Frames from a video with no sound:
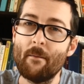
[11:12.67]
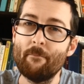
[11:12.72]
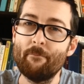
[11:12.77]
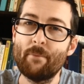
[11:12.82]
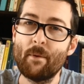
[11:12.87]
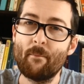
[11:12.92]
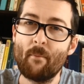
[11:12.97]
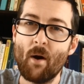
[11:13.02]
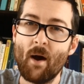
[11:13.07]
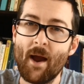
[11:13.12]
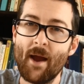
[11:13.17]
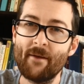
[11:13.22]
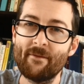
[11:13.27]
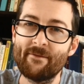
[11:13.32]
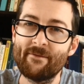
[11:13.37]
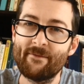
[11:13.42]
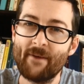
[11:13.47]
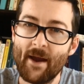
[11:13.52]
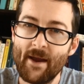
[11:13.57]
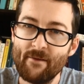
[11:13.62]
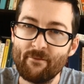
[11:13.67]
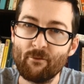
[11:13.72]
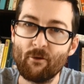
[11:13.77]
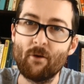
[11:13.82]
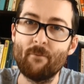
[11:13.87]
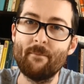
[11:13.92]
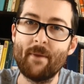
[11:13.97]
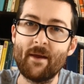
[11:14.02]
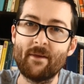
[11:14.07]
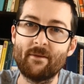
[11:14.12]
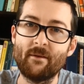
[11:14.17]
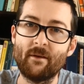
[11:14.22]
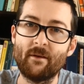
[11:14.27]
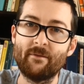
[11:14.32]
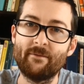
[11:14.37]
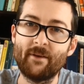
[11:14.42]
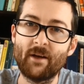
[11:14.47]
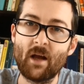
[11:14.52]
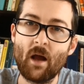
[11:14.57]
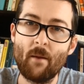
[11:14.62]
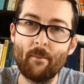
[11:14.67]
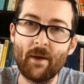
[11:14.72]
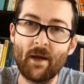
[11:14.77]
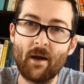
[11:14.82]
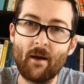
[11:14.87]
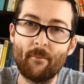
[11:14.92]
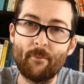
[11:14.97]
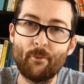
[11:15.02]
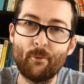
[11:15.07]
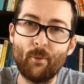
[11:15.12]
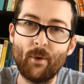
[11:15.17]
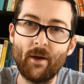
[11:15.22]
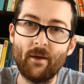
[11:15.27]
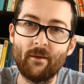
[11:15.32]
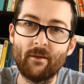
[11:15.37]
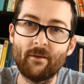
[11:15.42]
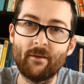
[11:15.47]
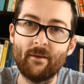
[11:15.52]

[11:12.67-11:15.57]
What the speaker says: But my favourite method for coming up with